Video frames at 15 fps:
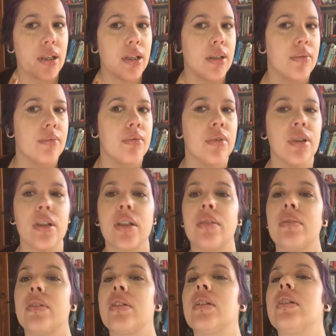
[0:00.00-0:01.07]
it really,
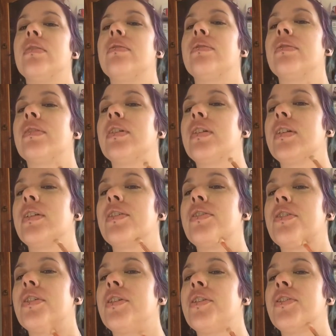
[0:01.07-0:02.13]
really, really
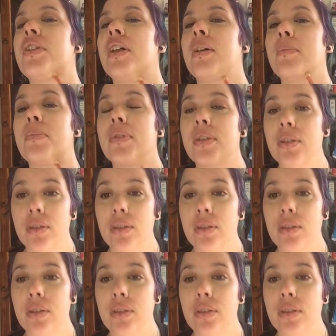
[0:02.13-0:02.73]
shows up